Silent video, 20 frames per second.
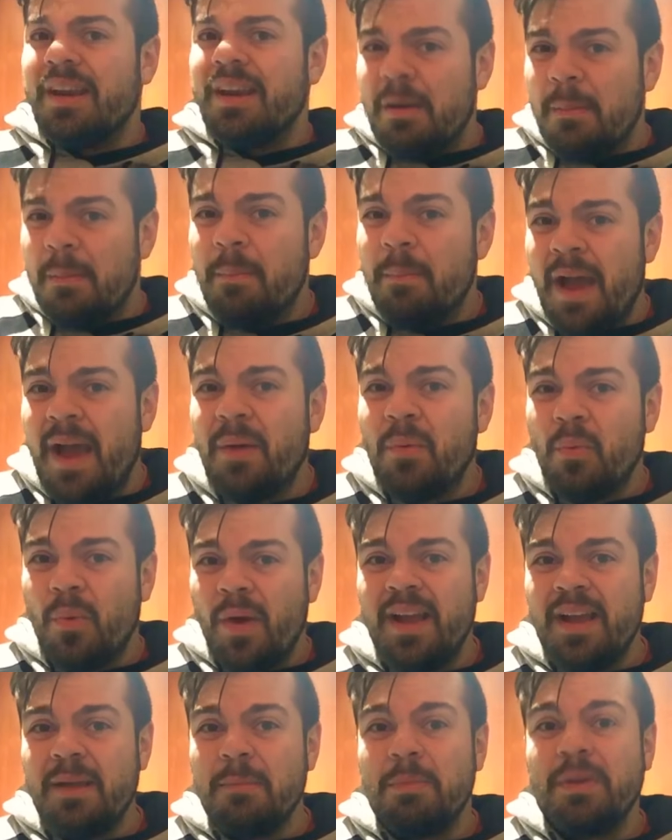it in a bad
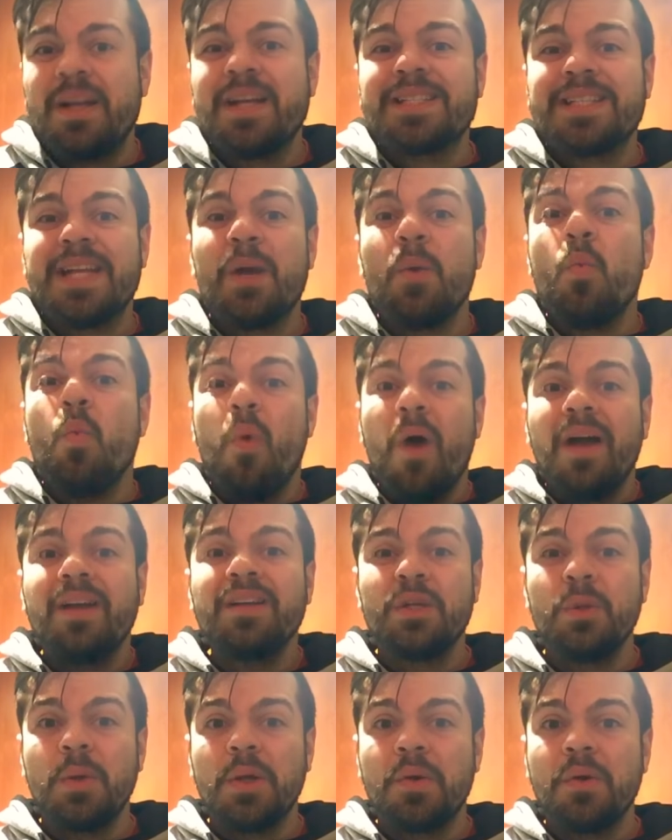way because I
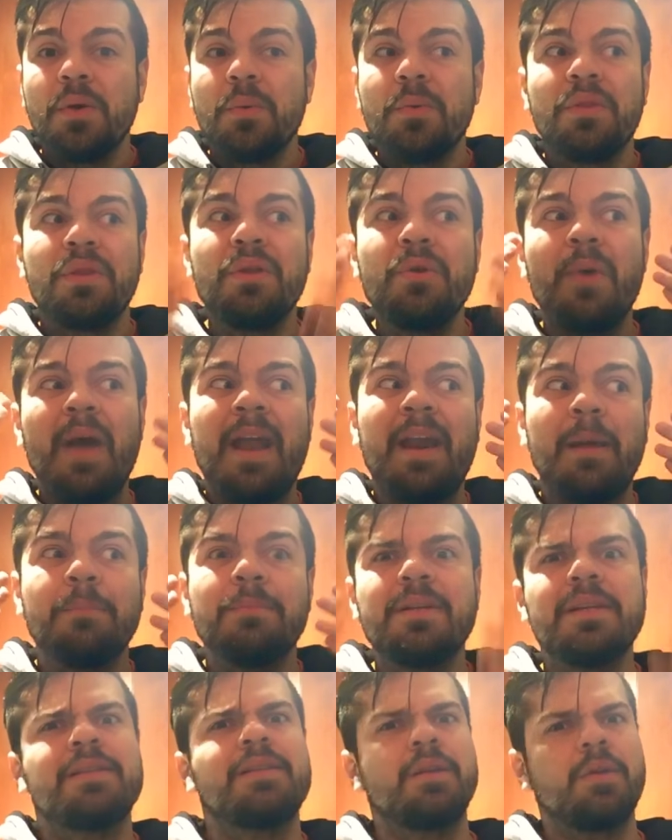want to agree with you and
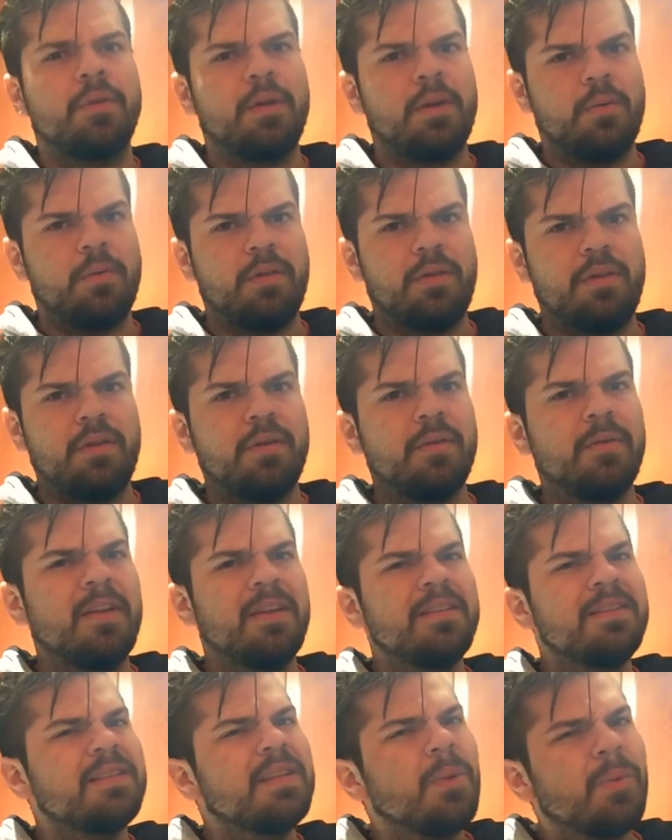I'm disagreeing with you.
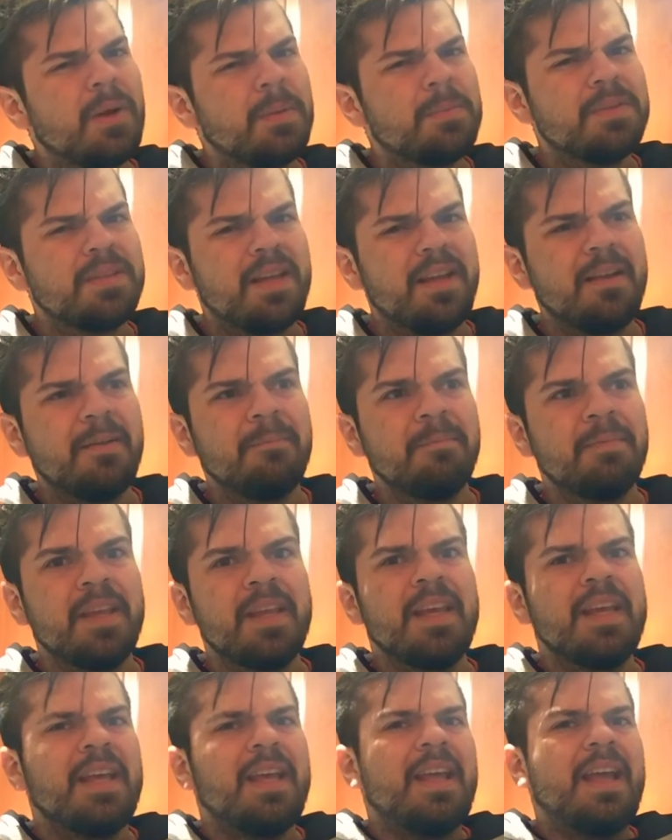See what I'm saying?
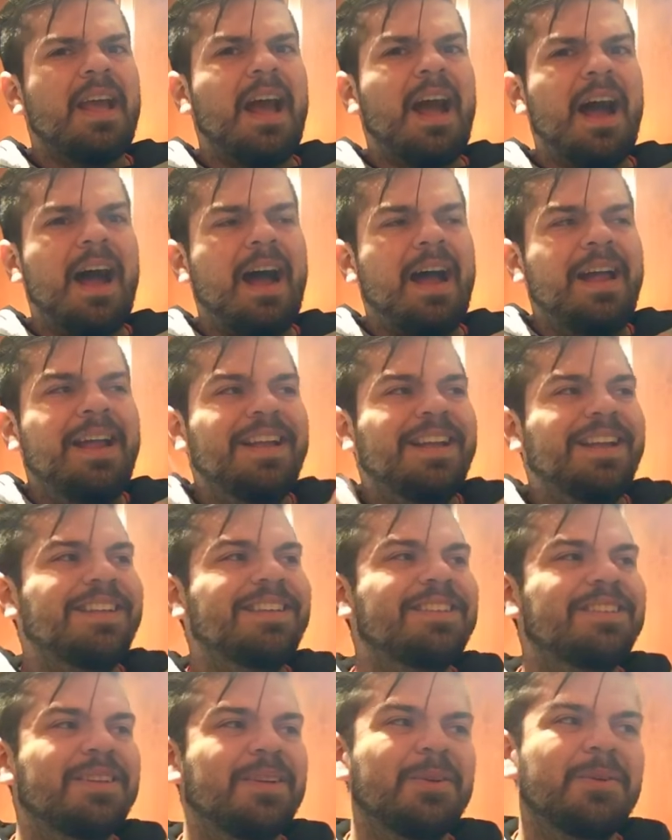
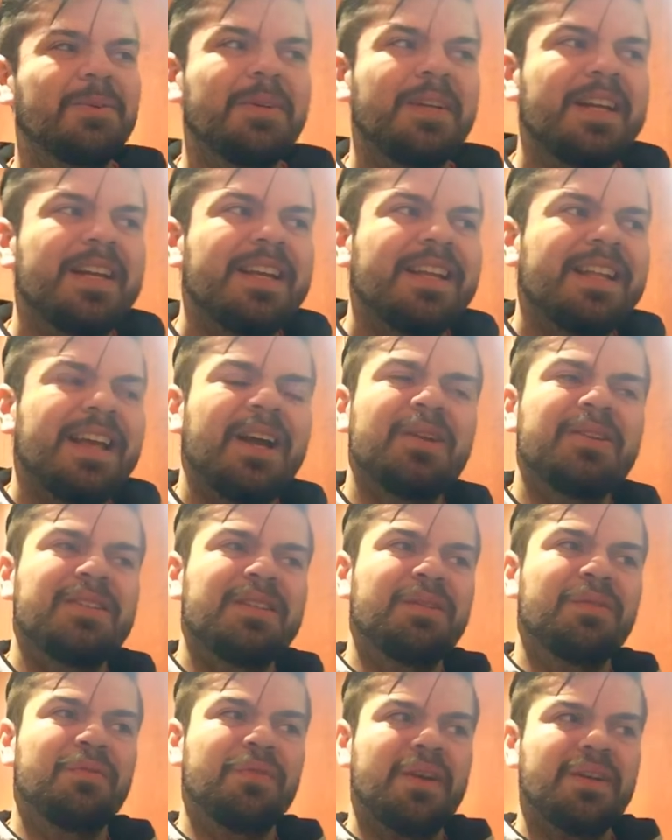So that's
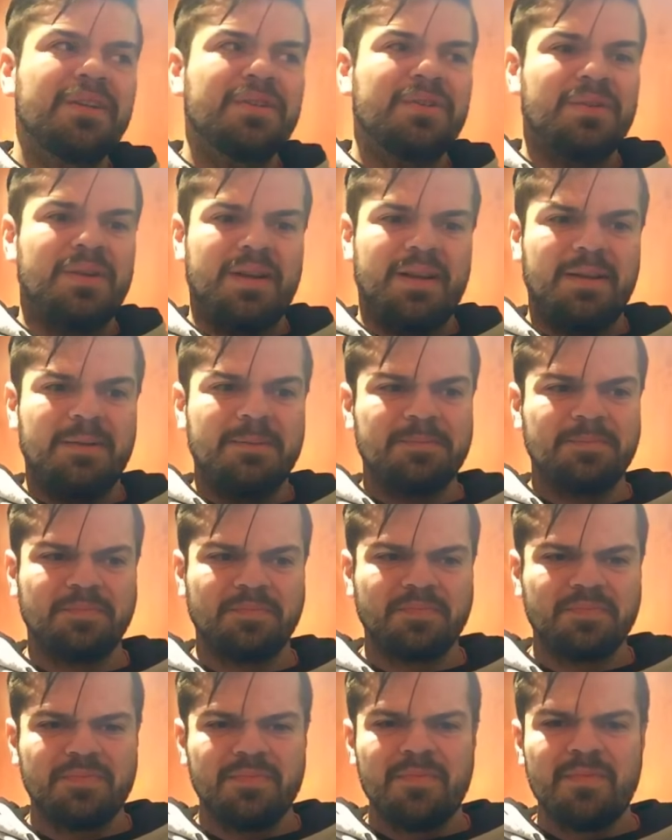just frustrating.
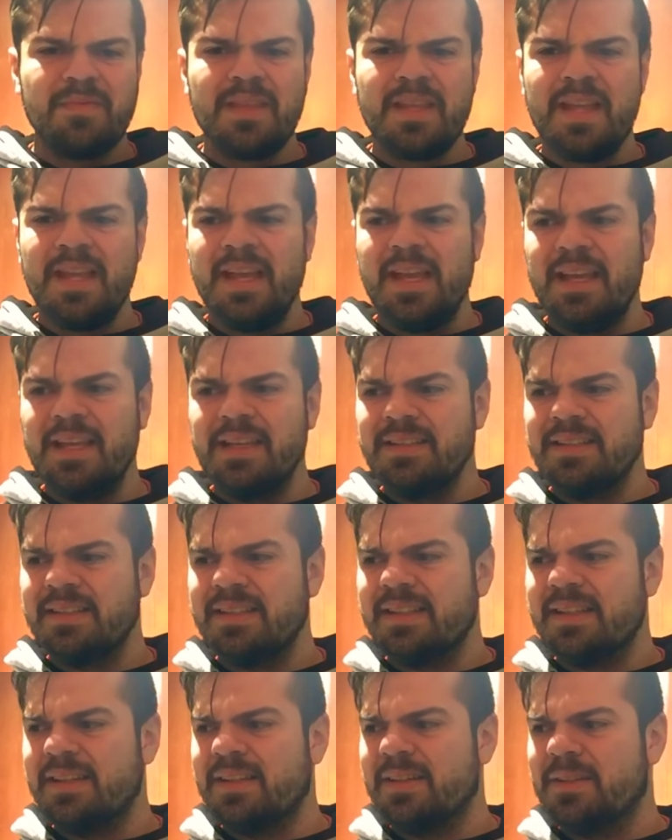And